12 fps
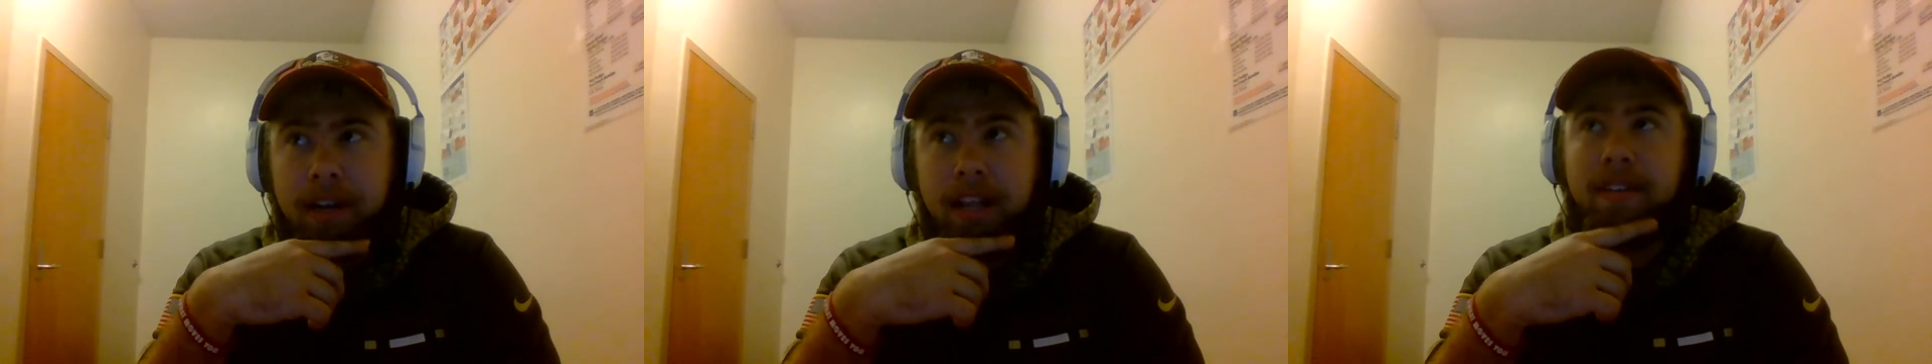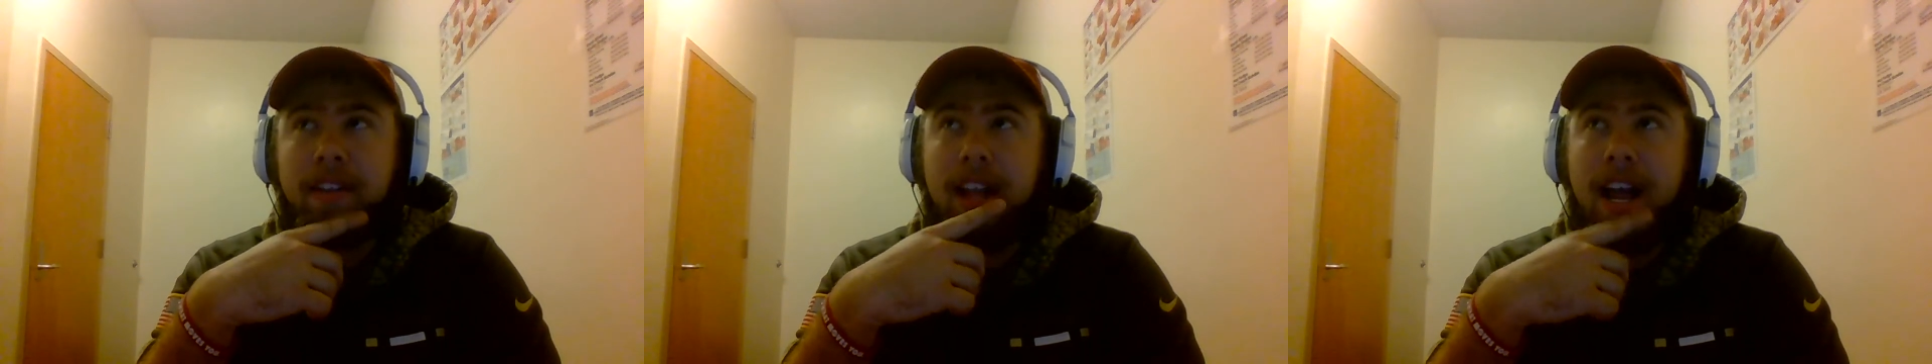But
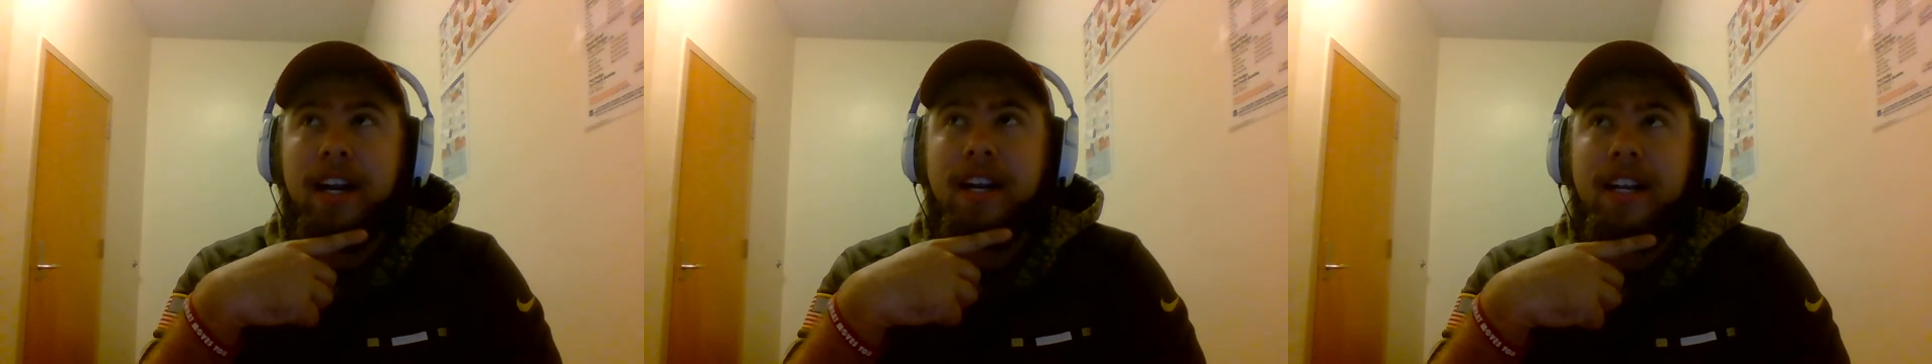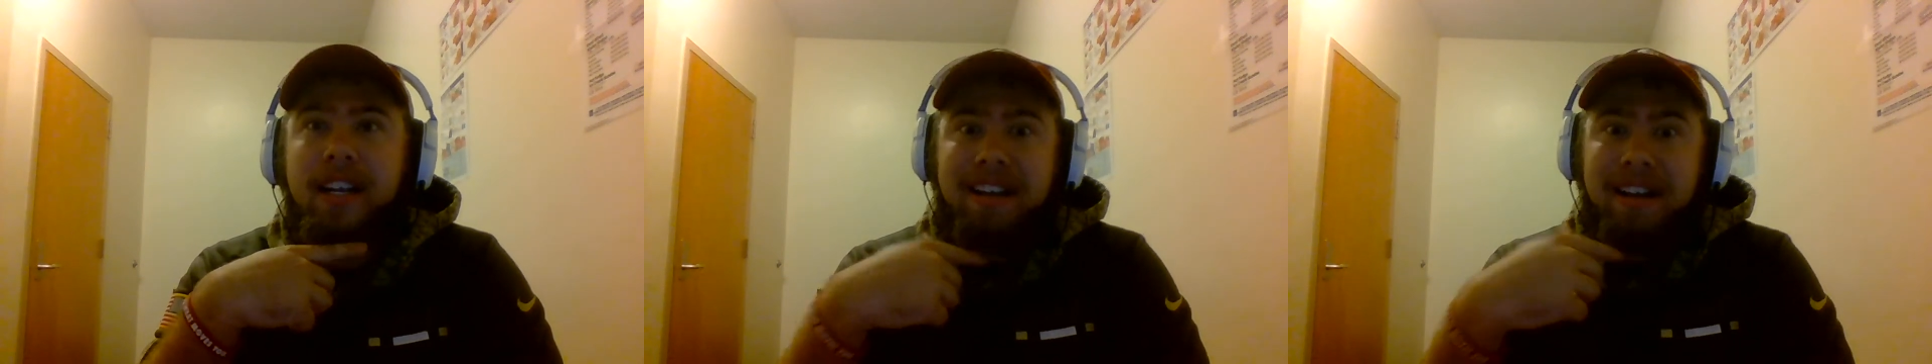even
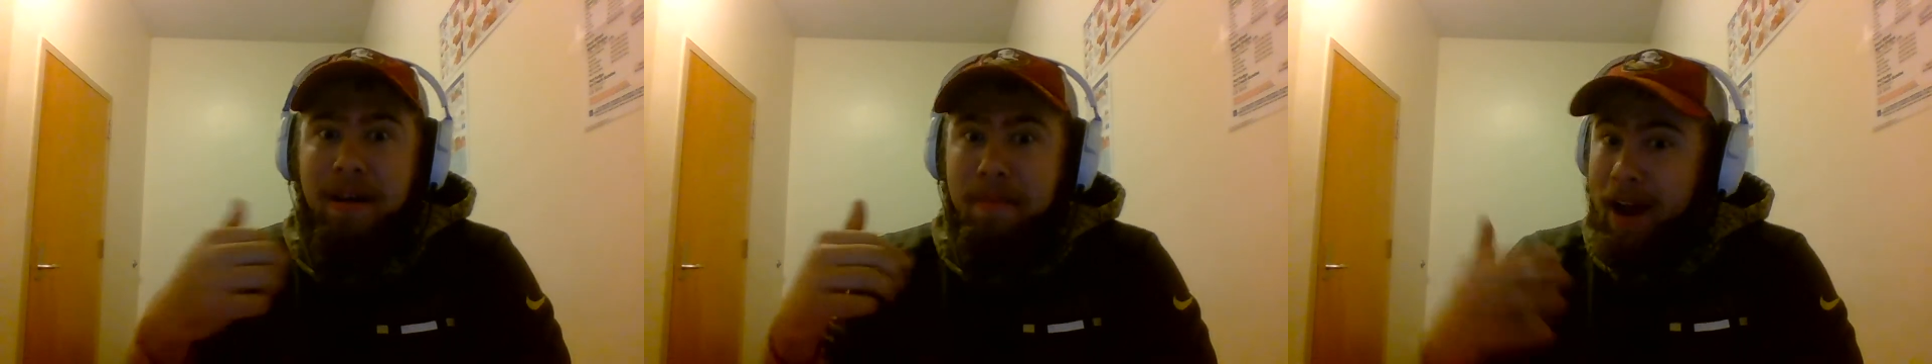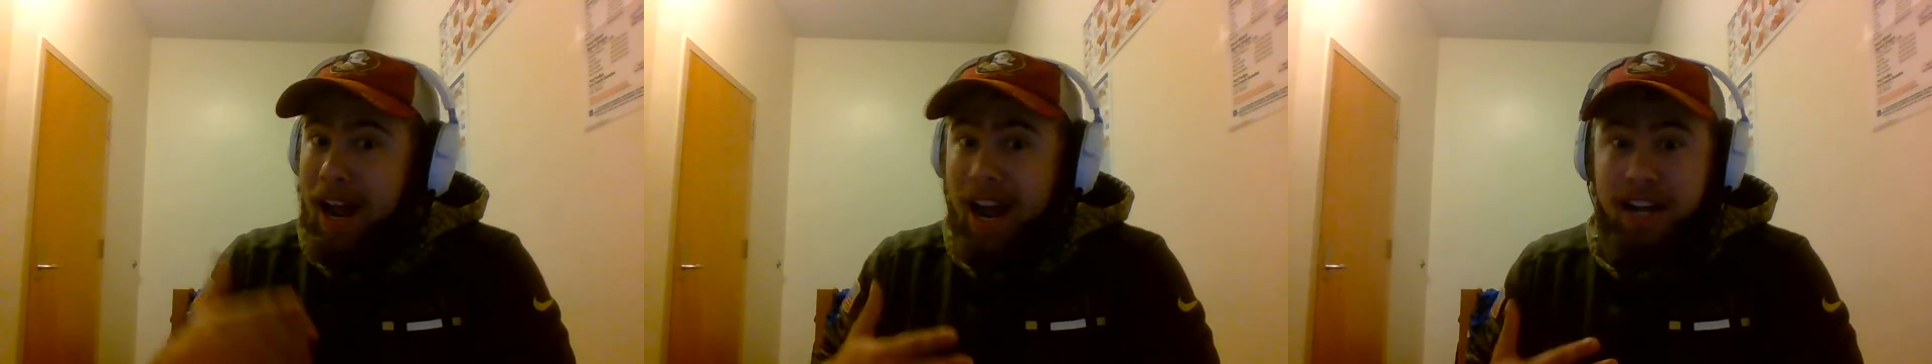then,
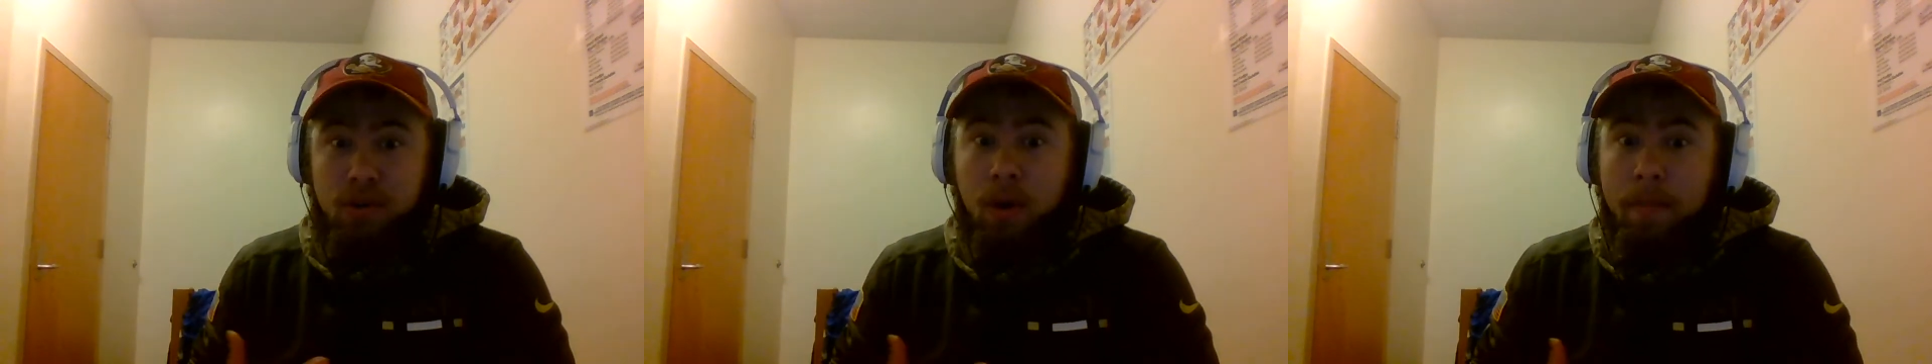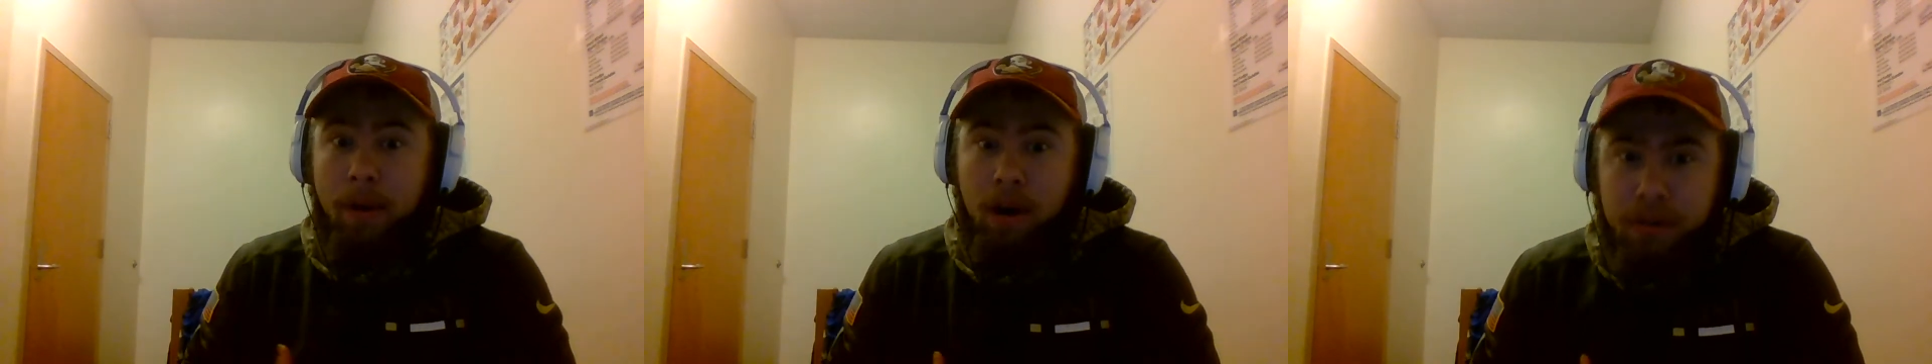my high
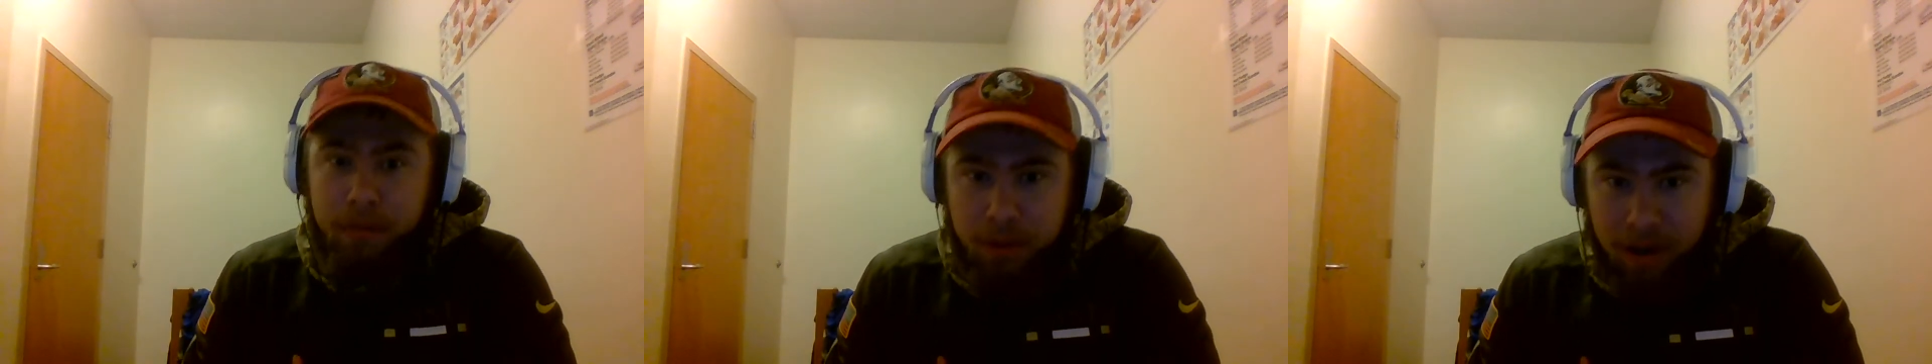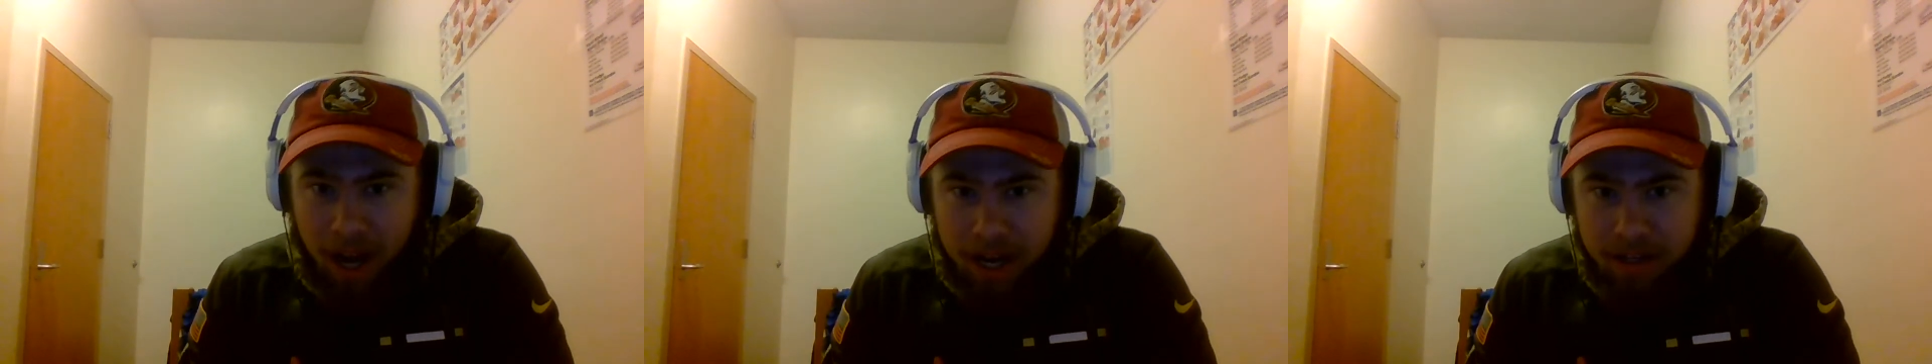school, Bartram
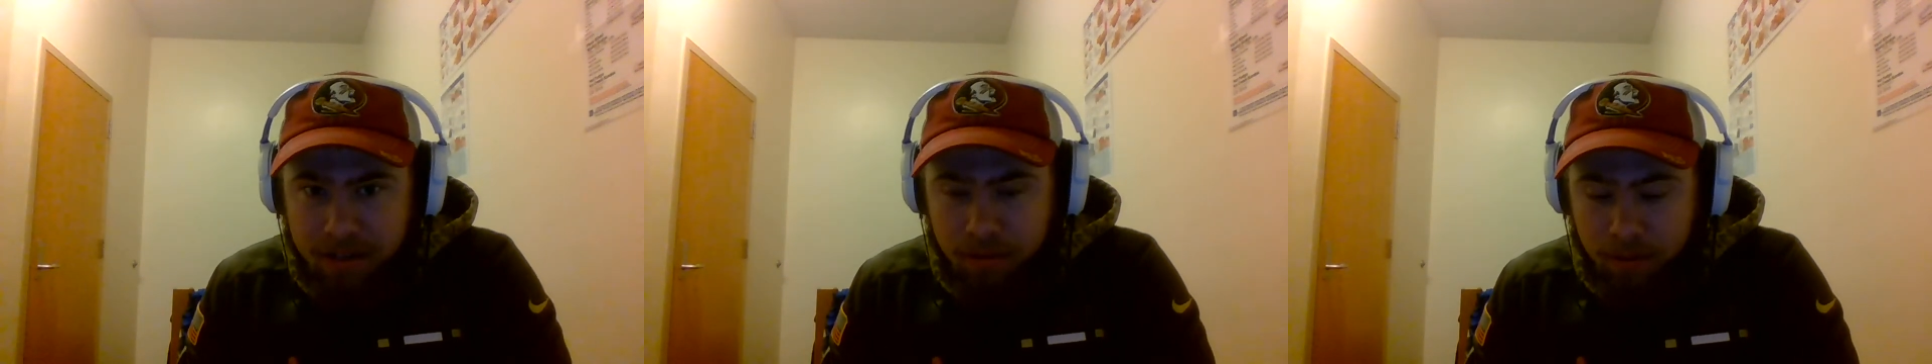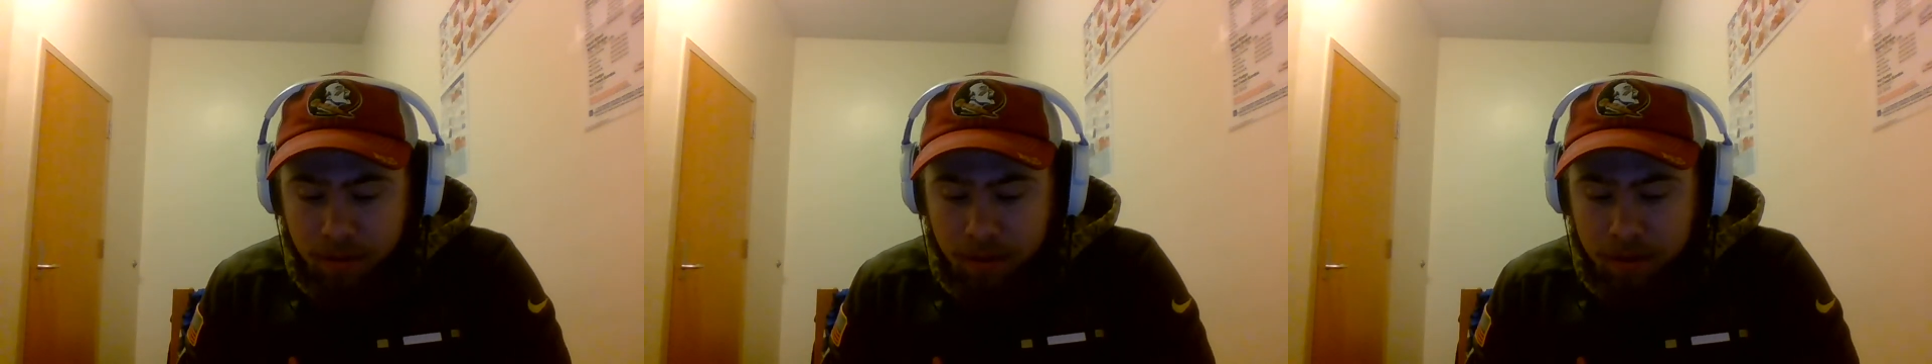Trail High
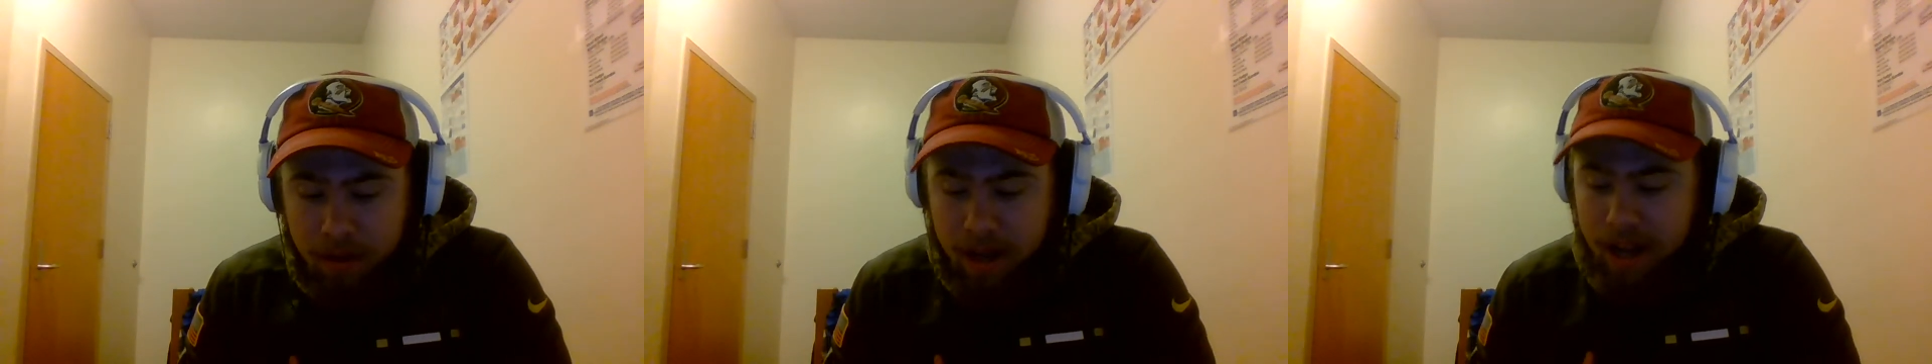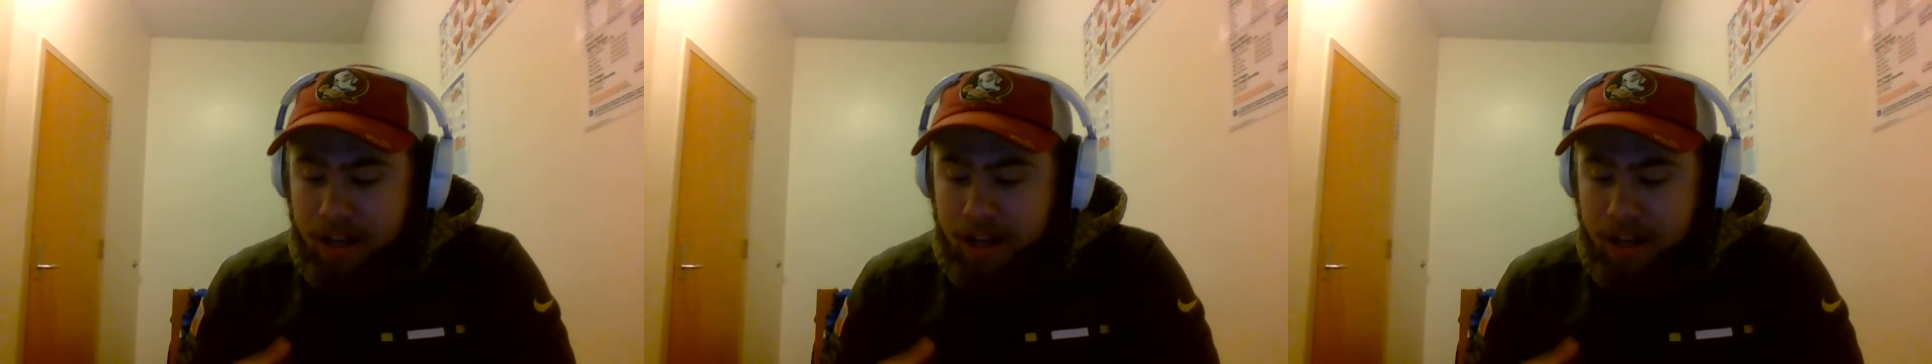School,